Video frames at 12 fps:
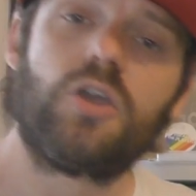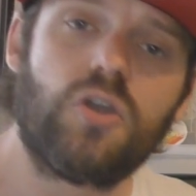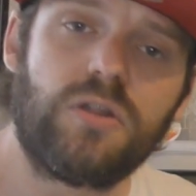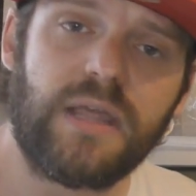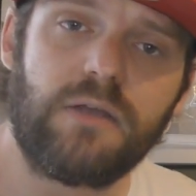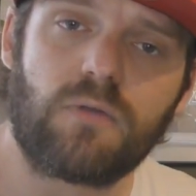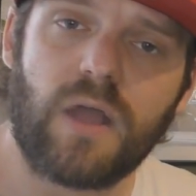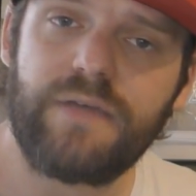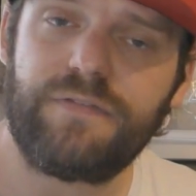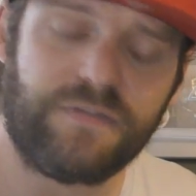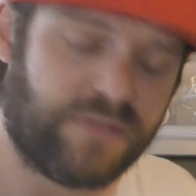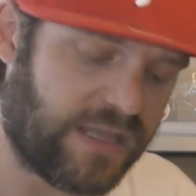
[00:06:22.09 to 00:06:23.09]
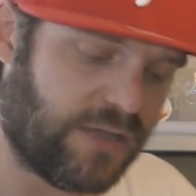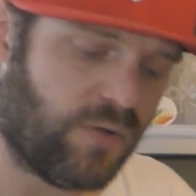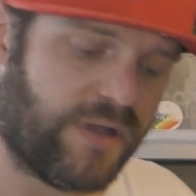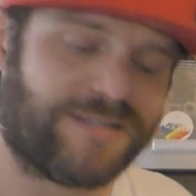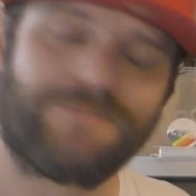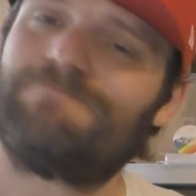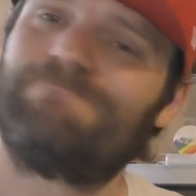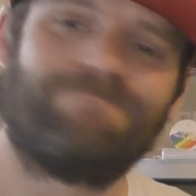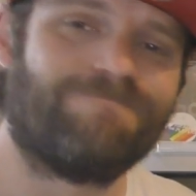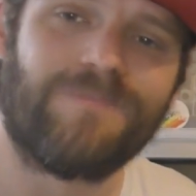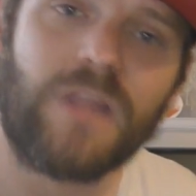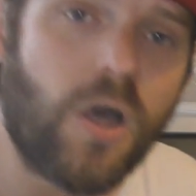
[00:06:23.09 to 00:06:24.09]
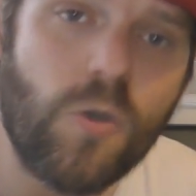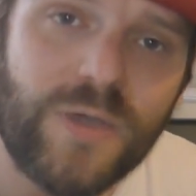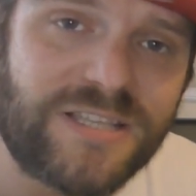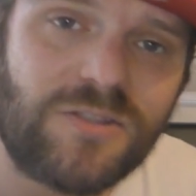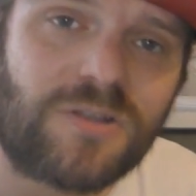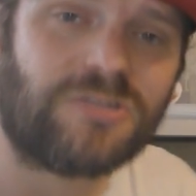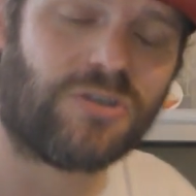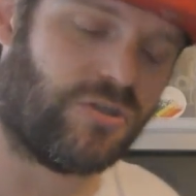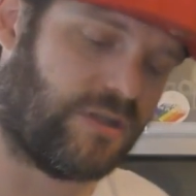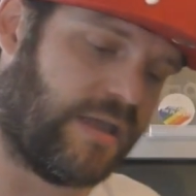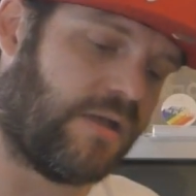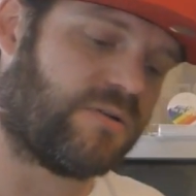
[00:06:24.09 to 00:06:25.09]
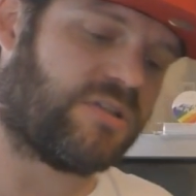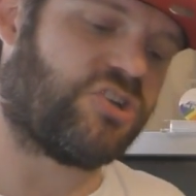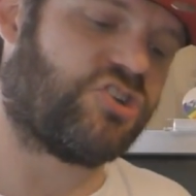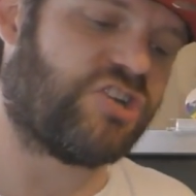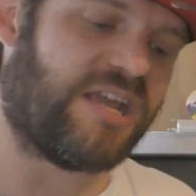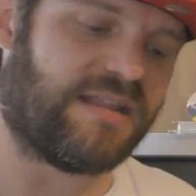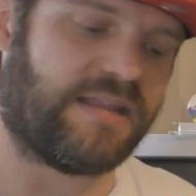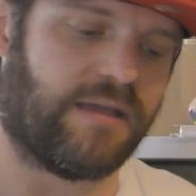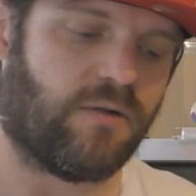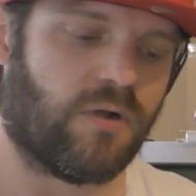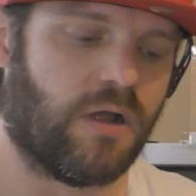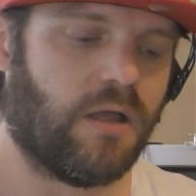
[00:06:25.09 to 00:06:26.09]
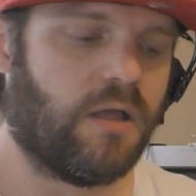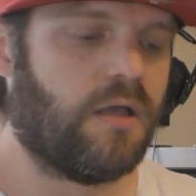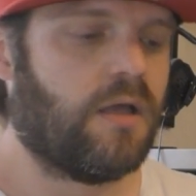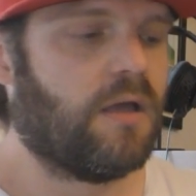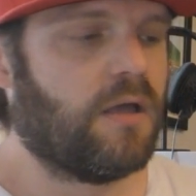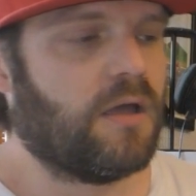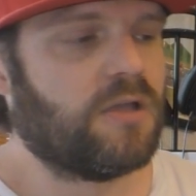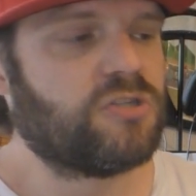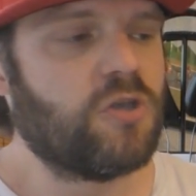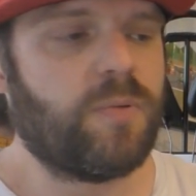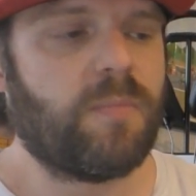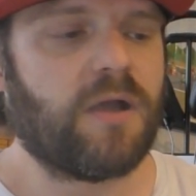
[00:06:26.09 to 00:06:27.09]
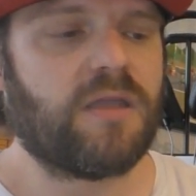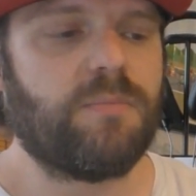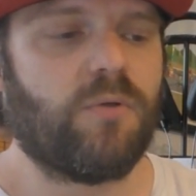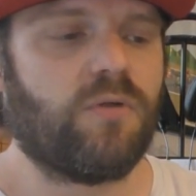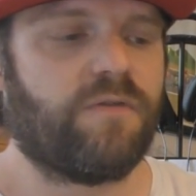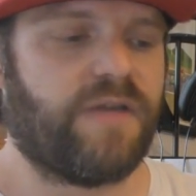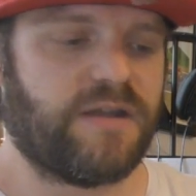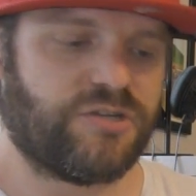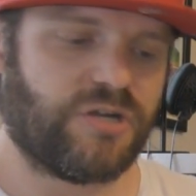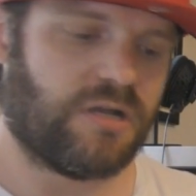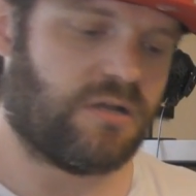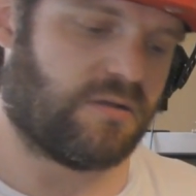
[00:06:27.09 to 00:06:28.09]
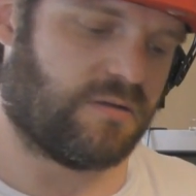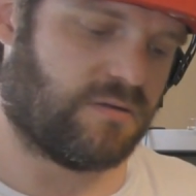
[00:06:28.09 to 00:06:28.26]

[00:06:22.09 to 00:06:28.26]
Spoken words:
Good deal, right? 15 quid. No, it's not a good deal, it's a shit deal. Super Monkey Ball Adventure